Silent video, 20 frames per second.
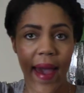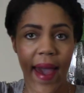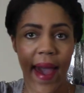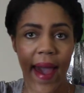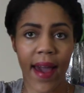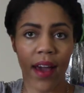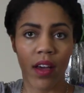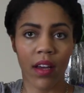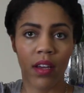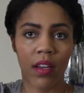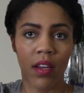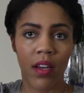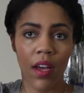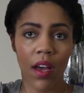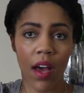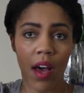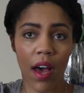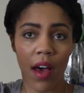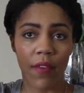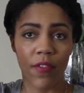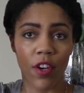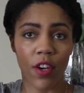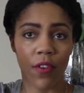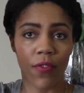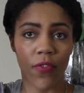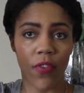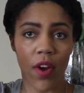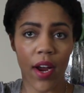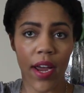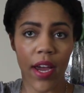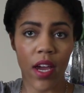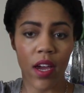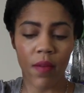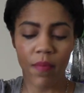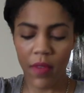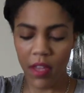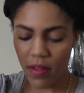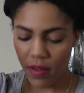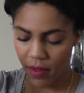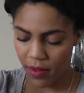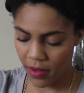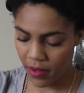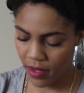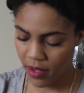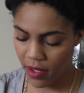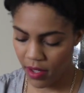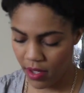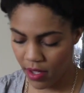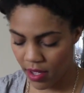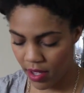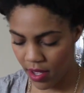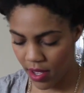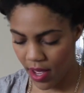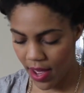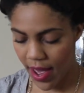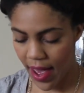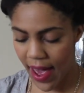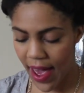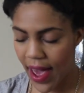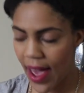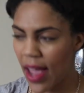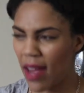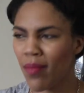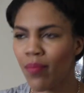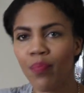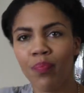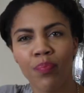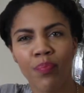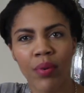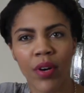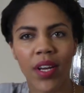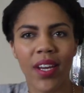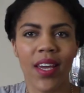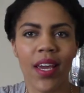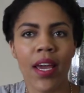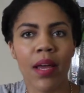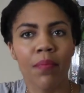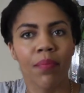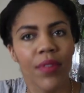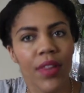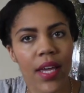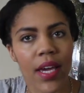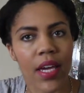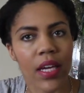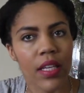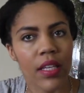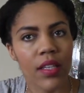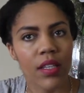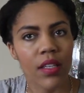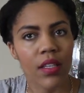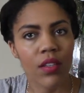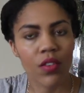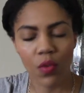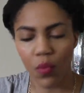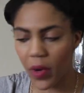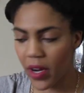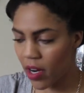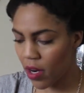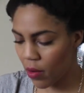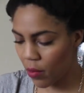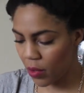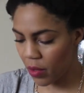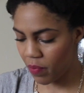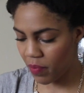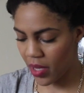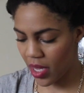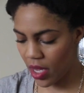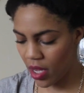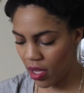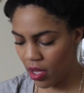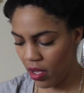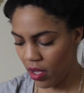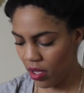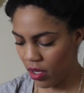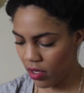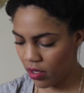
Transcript: back of your frame and put it in place to where it would be.